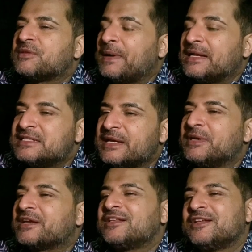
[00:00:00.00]

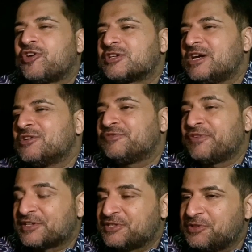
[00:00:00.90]
pandemic and the lockdown
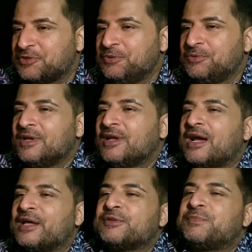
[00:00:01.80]
affected you?
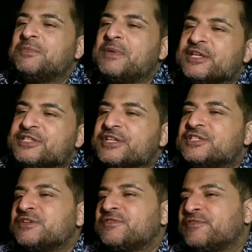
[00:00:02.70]
Has it been
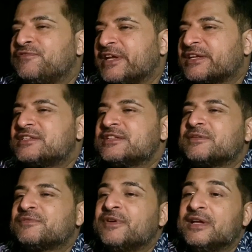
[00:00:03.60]
meditative,
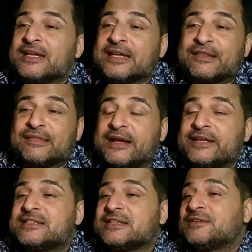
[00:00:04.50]
reflective,
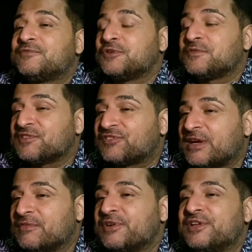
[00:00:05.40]
exciting, full of
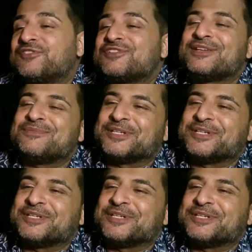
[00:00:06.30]
discoveries? Tell me.